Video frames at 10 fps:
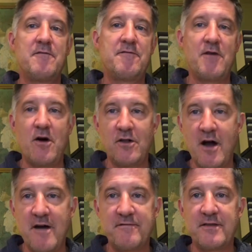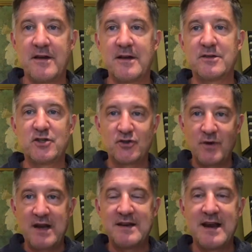fall off the
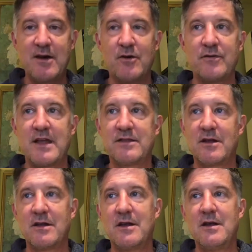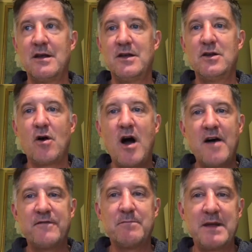straight and narrow, that
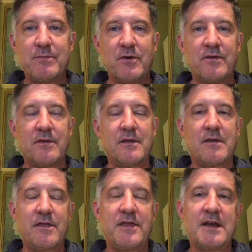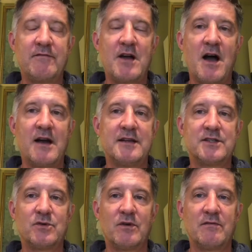often people think of God as
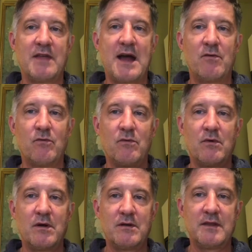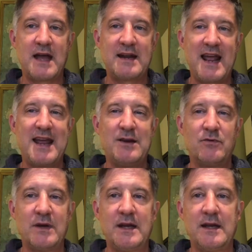sort of that
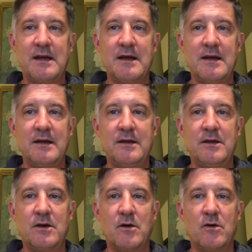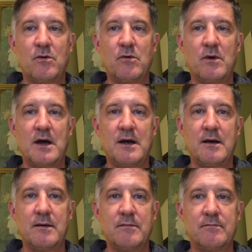angry,
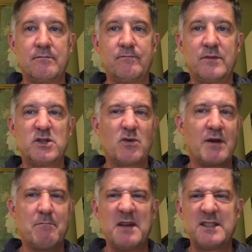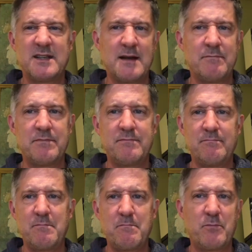sort of messed up
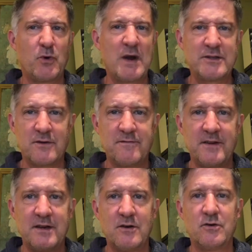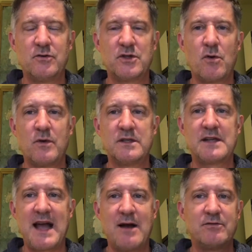parental figure who's always
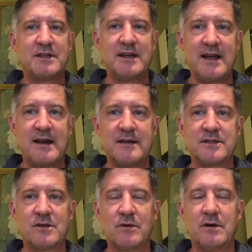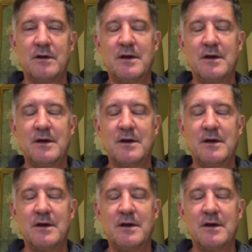out to get us. Or